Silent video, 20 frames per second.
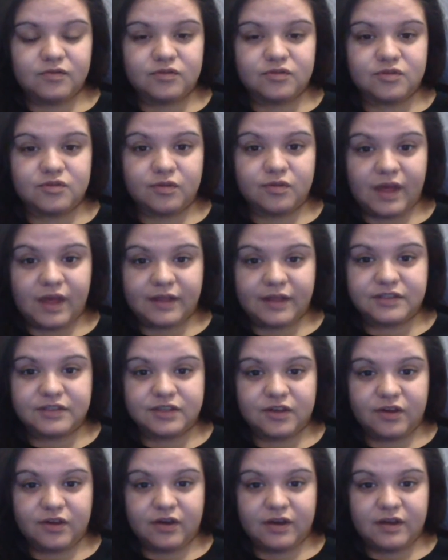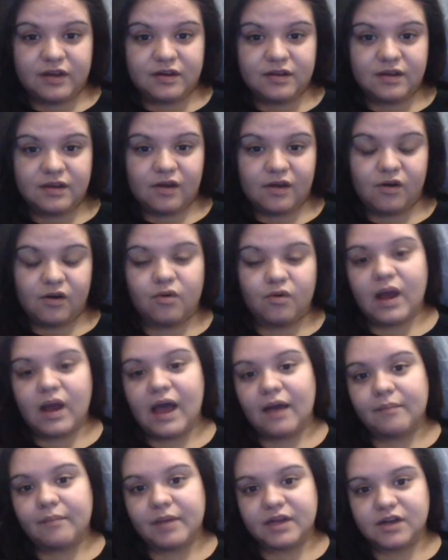So that's good. Oh,
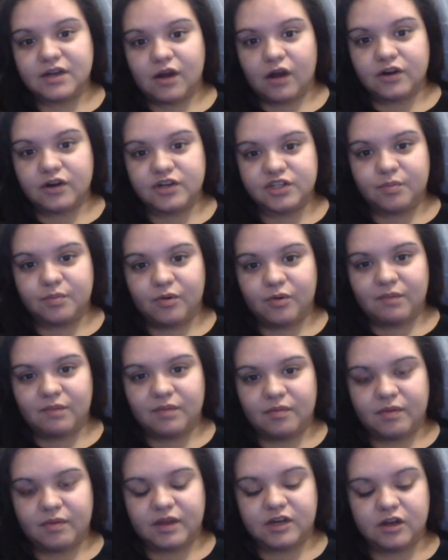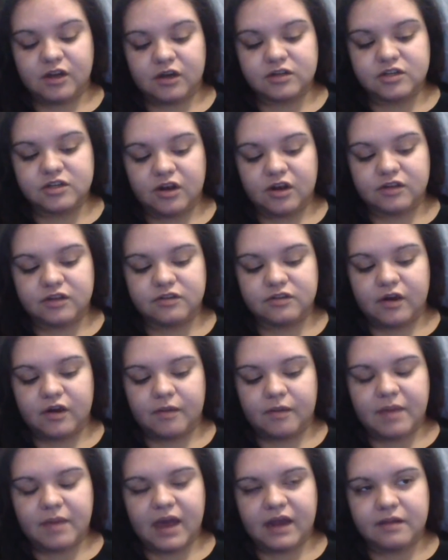at my doctor's appointment, my doctor also
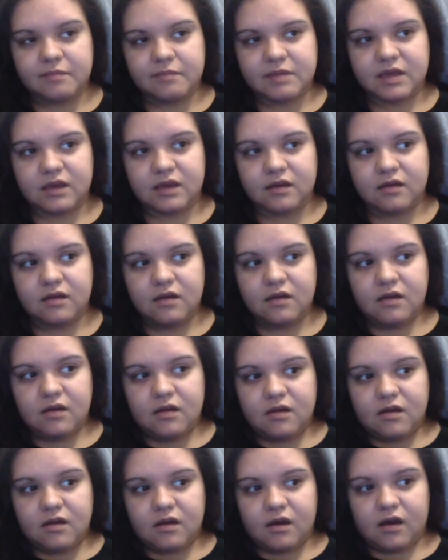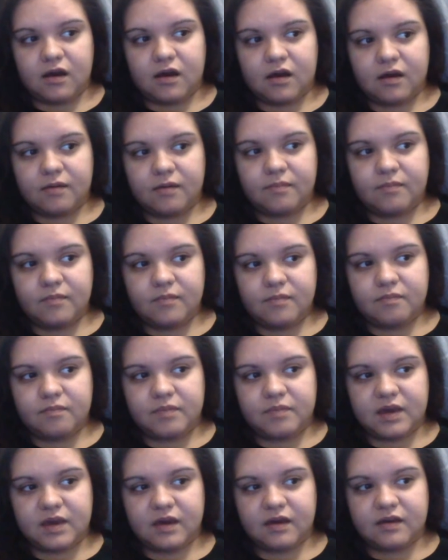got mad at me
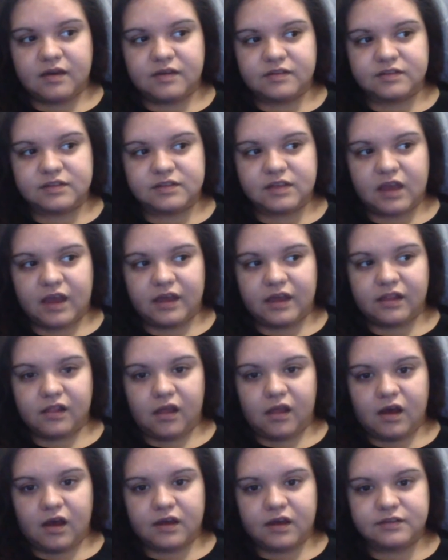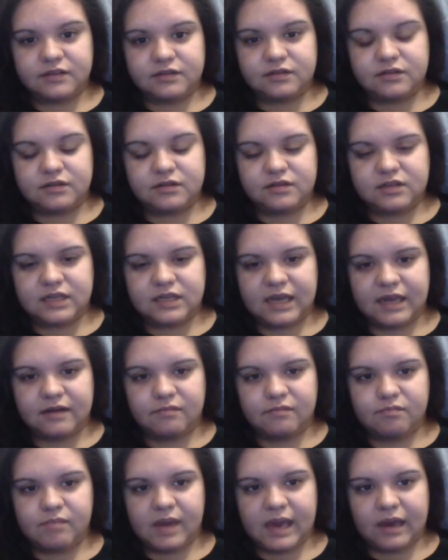because I lost
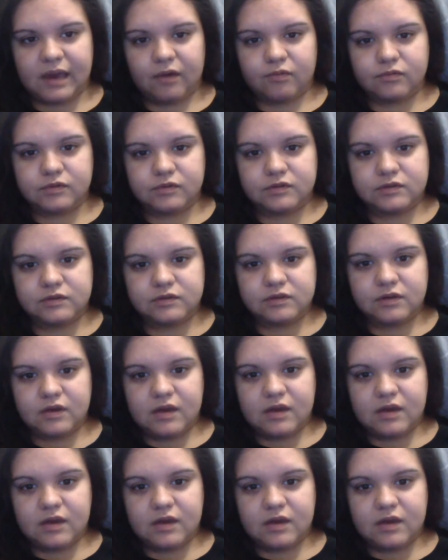10 pounds.